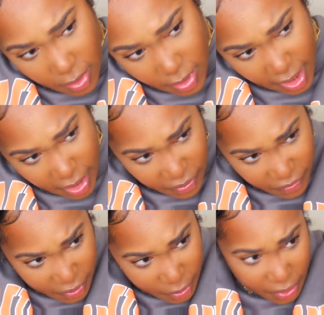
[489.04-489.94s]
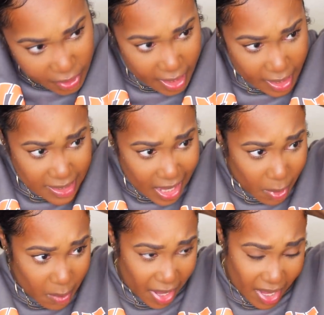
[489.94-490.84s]
only a few things that
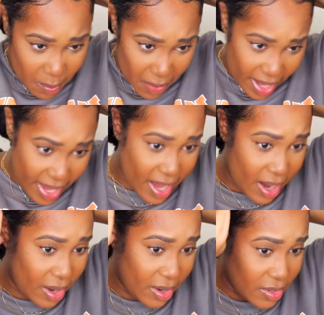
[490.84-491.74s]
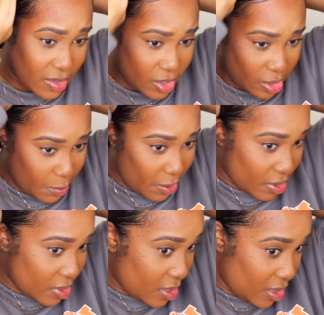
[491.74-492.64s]
will make my hair
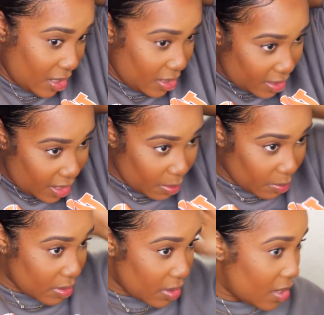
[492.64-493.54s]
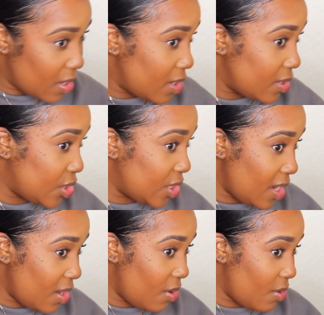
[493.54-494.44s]
super sleek, and
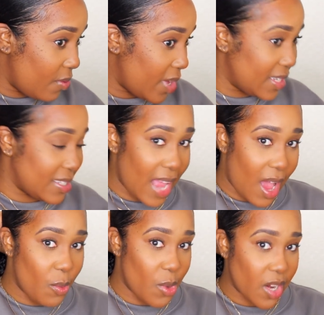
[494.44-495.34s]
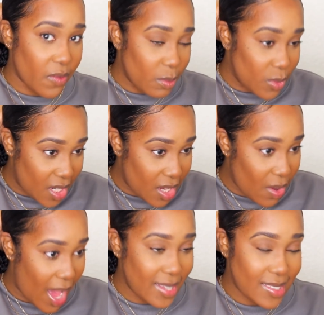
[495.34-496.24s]
gel is not one of them.
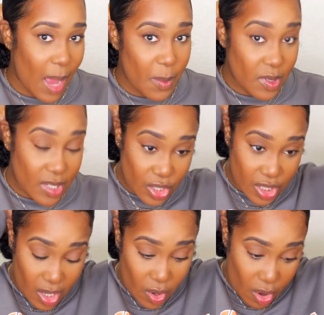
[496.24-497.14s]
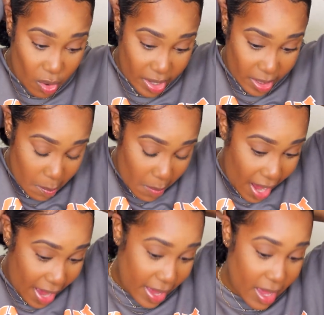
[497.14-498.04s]
Gel, I stopped using gel on
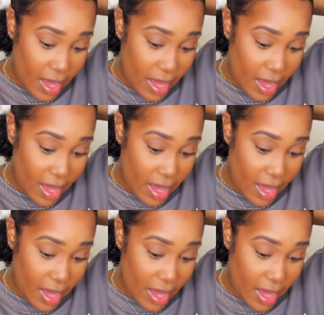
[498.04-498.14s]
my